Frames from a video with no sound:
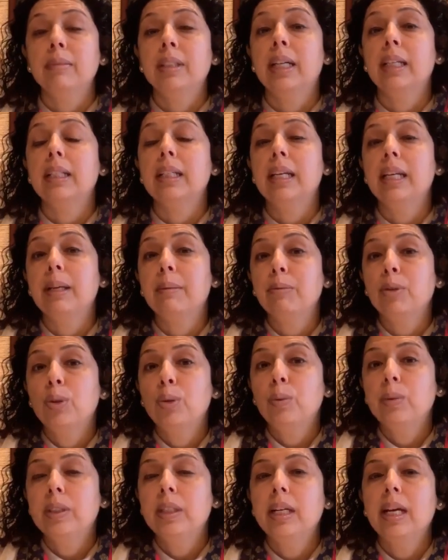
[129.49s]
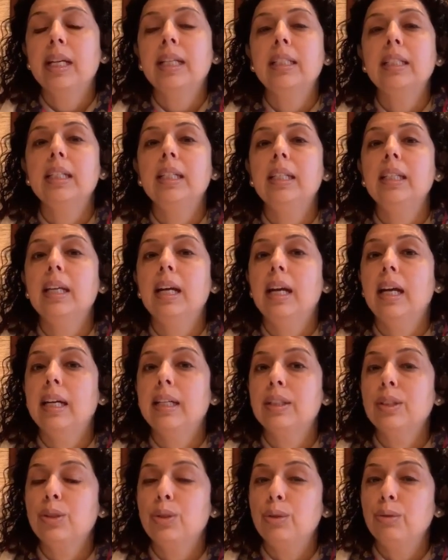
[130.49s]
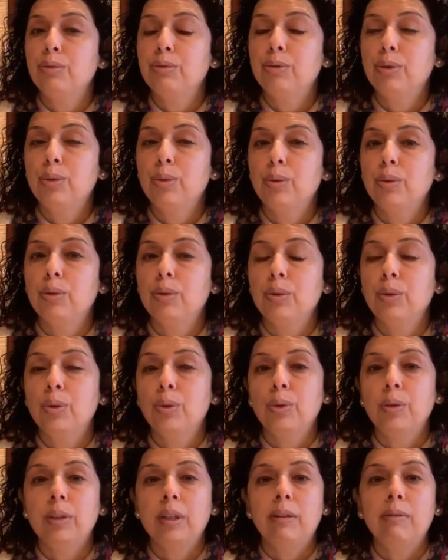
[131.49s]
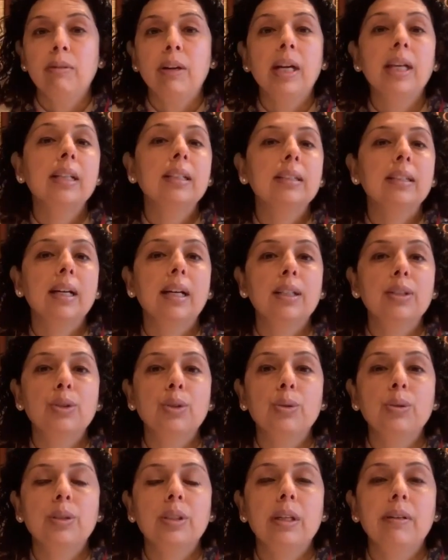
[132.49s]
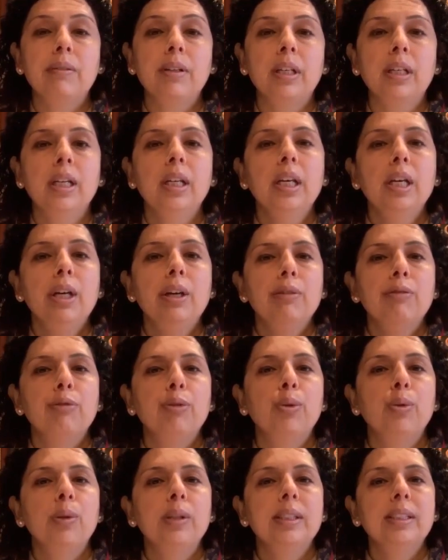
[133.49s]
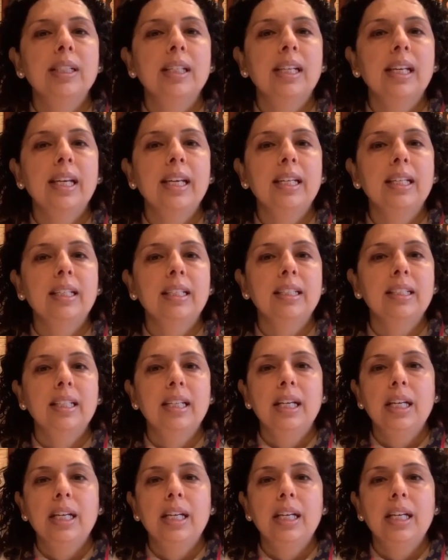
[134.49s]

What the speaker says: That name COVID-19 adds to 4, coronavirus adds to 7, 4 is again,